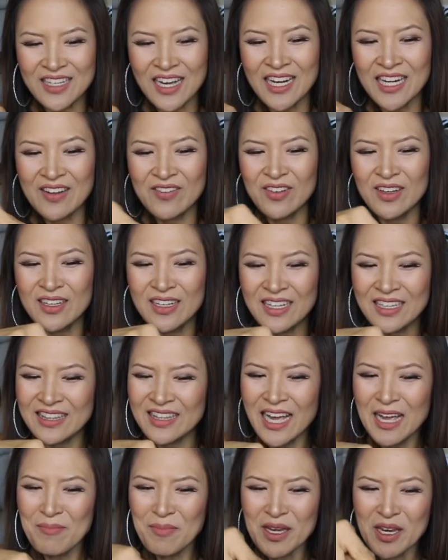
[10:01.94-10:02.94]
not
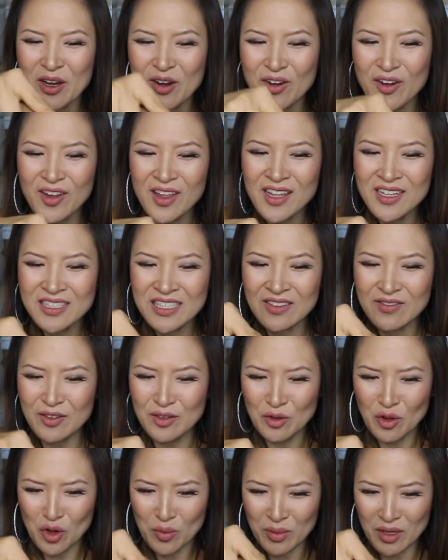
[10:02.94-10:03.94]
many Koreans
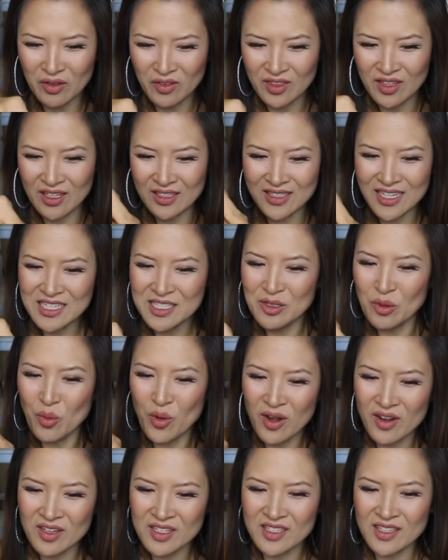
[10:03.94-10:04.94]
even know about this. That's the
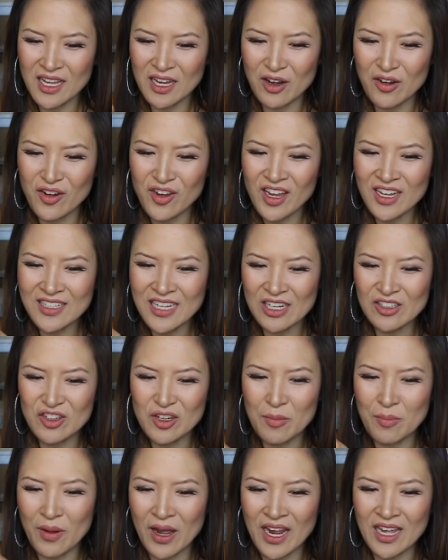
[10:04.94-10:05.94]
weirdest thing. Koreans
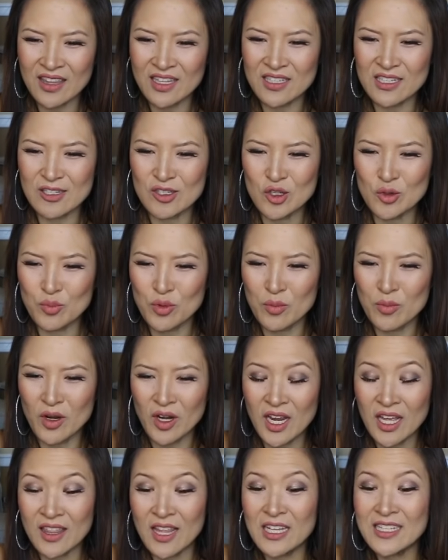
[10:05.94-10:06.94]
actually buy this in
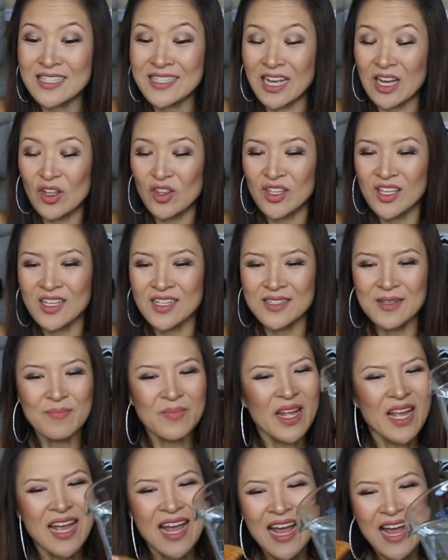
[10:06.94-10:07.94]
supermarket. They sell these.
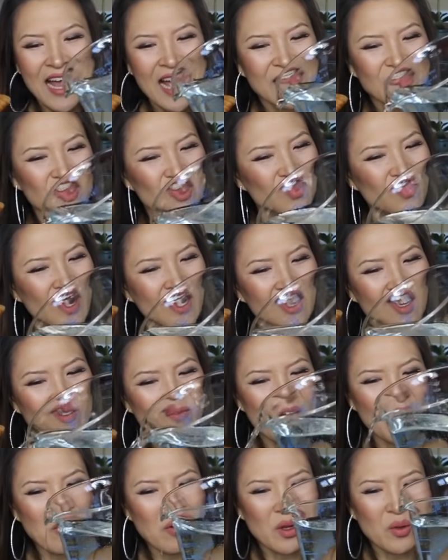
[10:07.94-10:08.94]
I just find that
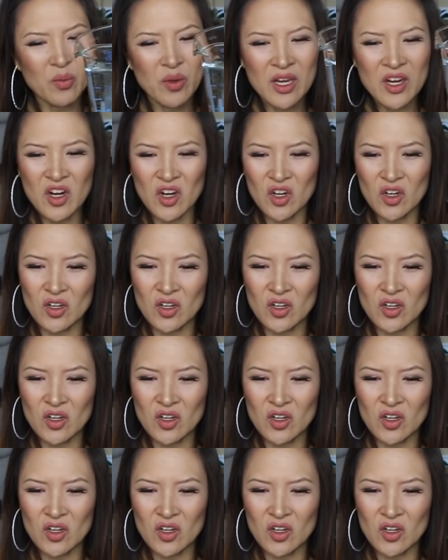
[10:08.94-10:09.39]
very weird.